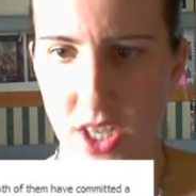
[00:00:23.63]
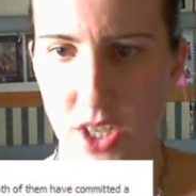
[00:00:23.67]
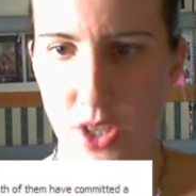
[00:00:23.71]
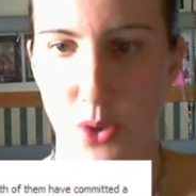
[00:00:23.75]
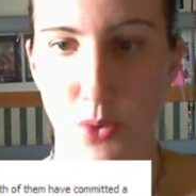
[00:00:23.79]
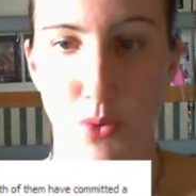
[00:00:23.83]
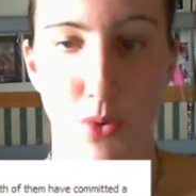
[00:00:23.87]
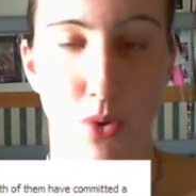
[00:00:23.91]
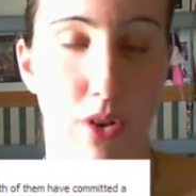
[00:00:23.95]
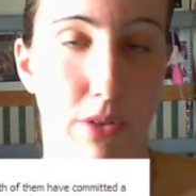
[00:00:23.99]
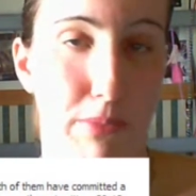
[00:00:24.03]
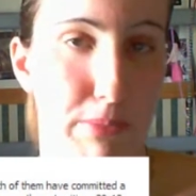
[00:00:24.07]

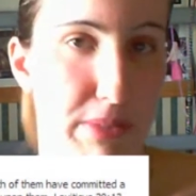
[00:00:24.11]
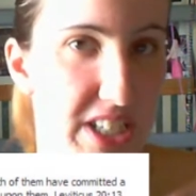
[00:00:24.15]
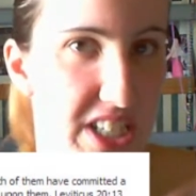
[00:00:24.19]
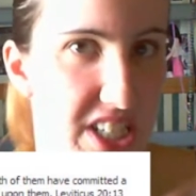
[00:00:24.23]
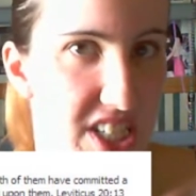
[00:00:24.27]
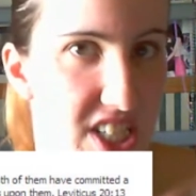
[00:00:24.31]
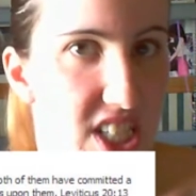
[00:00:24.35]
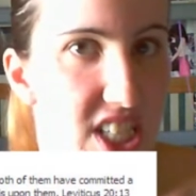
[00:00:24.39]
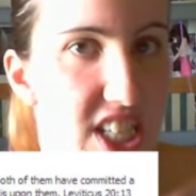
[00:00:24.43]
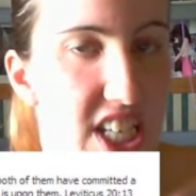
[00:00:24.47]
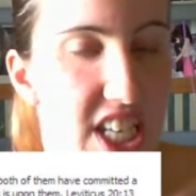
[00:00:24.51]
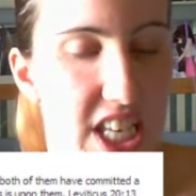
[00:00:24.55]
Do not be
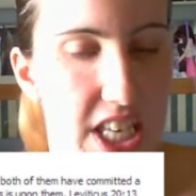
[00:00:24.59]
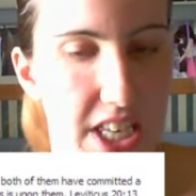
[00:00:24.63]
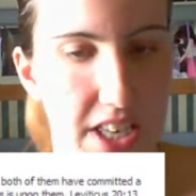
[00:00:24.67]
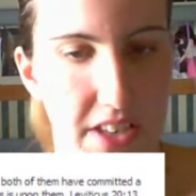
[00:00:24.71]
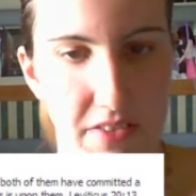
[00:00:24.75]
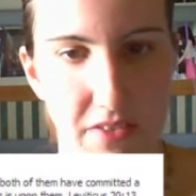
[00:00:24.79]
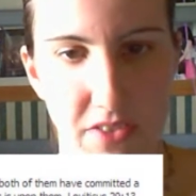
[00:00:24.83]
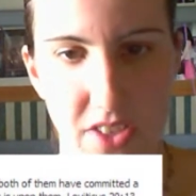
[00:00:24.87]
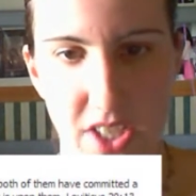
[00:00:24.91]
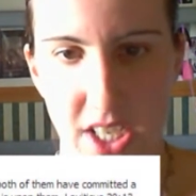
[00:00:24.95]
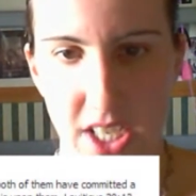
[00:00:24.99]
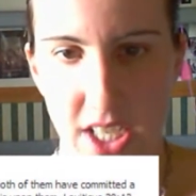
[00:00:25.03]

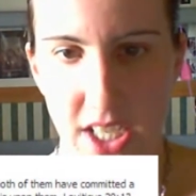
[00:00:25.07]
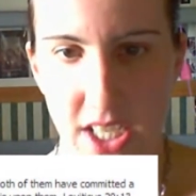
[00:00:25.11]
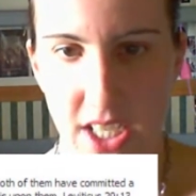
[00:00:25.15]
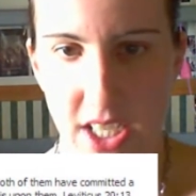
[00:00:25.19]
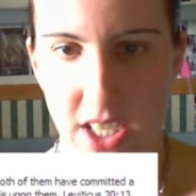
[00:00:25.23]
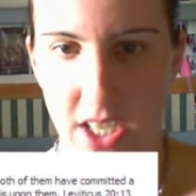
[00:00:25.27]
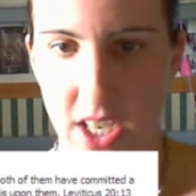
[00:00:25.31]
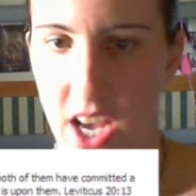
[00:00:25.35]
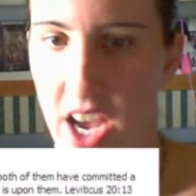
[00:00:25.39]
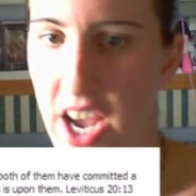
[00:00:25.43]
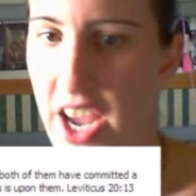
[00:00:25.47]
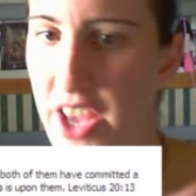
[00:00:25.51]
deceived.
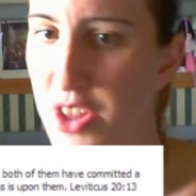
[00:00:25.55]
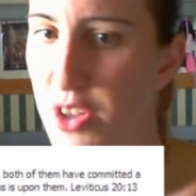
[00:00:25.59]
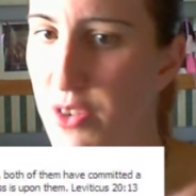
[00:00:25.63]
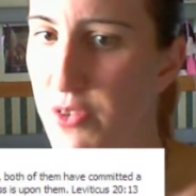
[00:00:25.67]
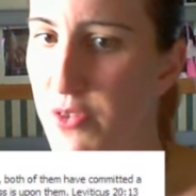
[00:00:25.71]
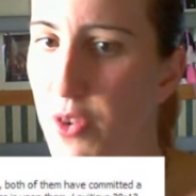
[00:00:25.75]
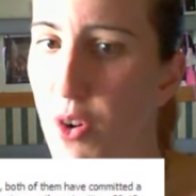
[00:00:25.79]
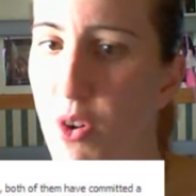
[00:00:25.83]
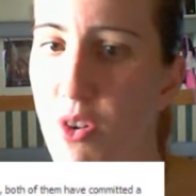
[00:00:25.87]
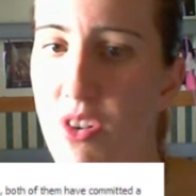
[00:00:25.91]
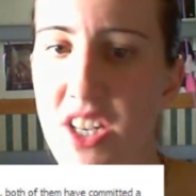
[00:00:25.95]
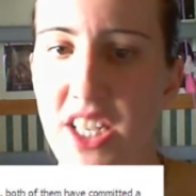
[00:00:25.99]
Neither
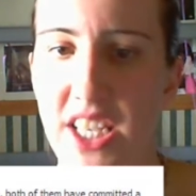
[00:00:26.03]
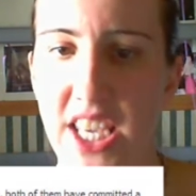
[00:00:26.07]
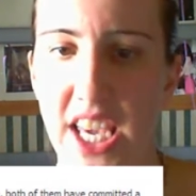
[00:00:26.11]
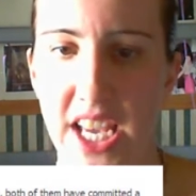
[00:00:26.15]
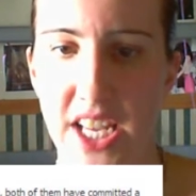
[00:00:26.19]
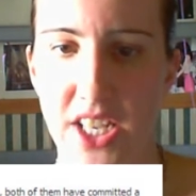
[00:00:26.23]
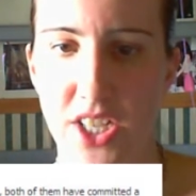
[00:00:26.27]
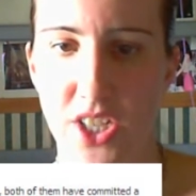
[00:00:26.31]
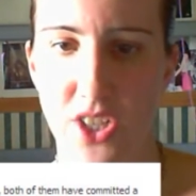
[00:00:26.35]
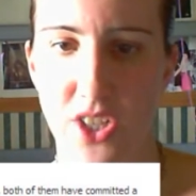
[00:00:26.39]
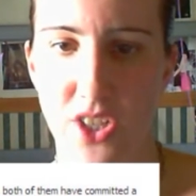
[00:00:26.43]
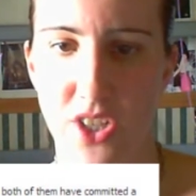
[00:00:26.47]

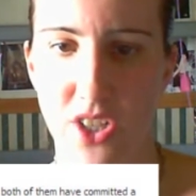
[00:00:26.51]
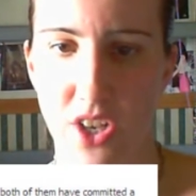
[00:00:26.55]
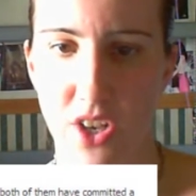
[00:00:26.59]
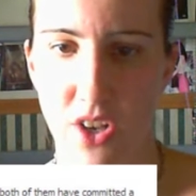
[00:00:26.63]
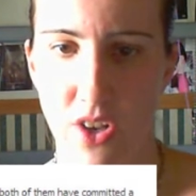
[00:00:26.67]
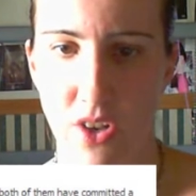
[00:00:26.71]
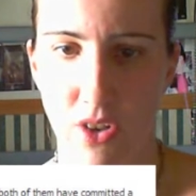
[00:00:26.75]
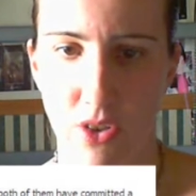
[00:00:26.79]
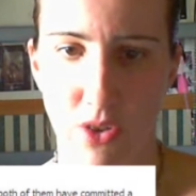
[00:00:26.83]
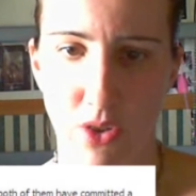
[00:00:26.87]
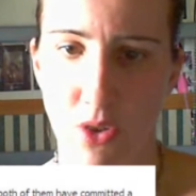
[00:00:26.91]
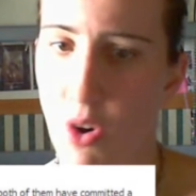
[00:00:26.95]
fornicators,
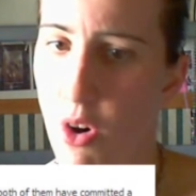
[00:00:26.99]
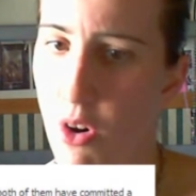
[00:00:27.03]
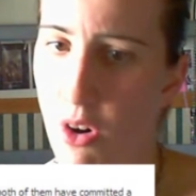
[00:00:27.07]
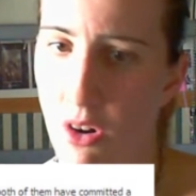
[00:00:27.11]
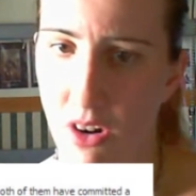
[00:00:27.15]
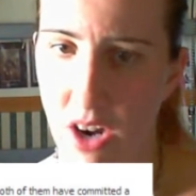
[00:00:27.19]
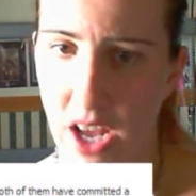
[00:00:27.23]
nor